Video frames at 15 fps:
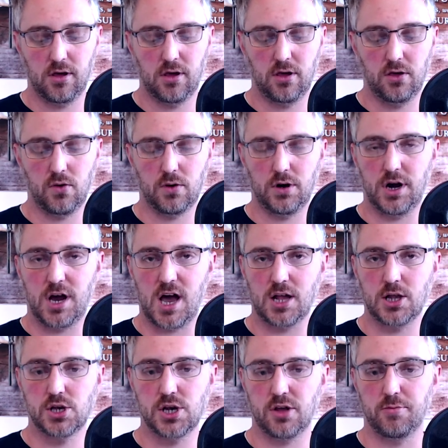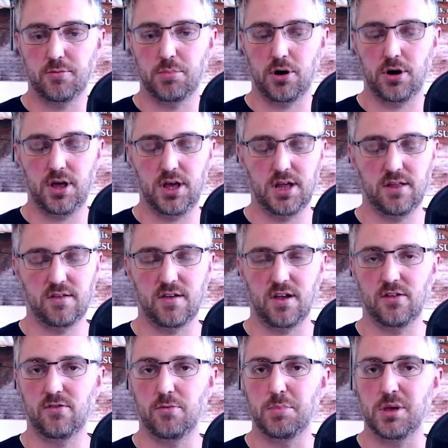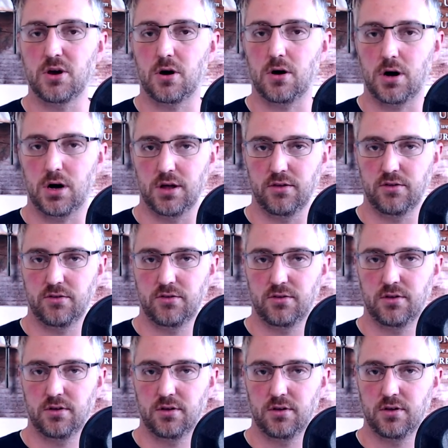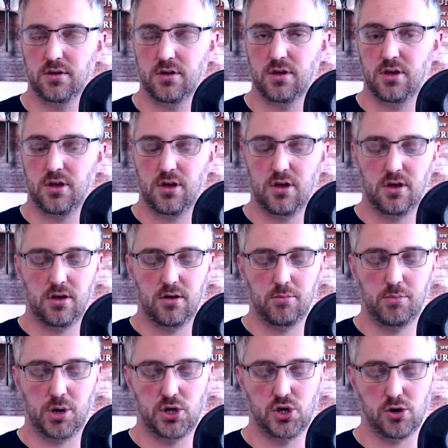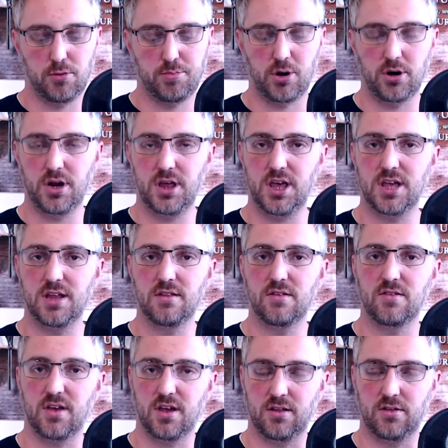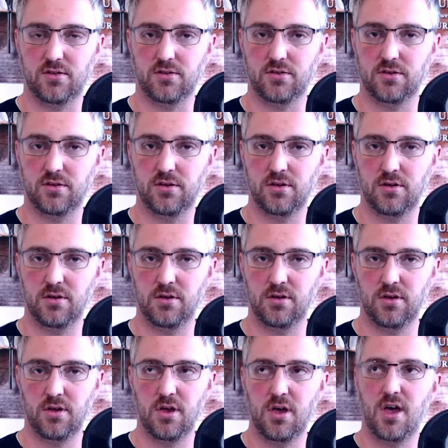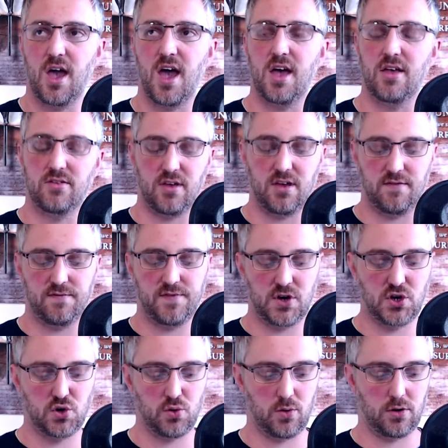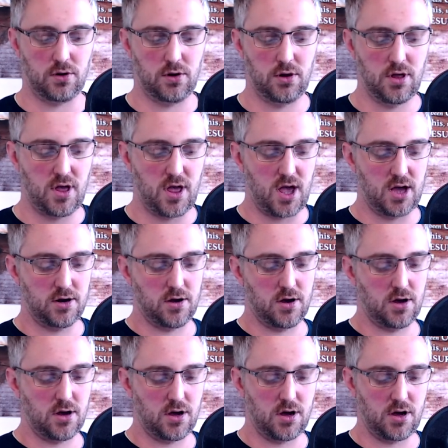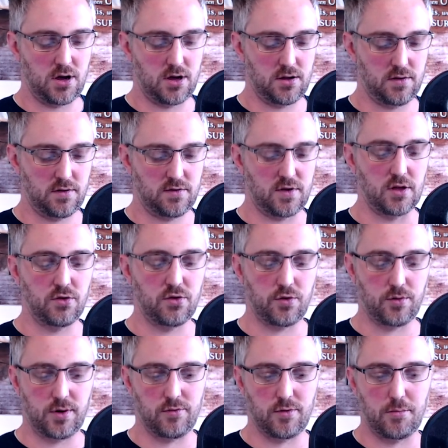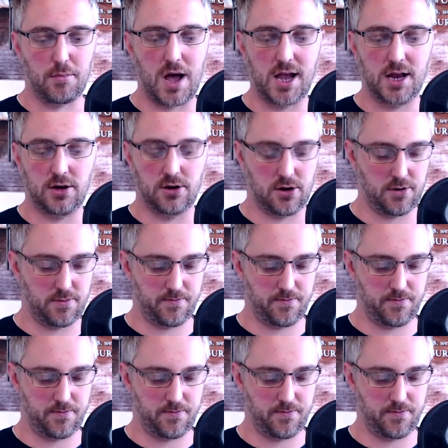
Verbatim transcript: you're not just burning incense because, but you're burning incense as a visual and a, a sensory reminder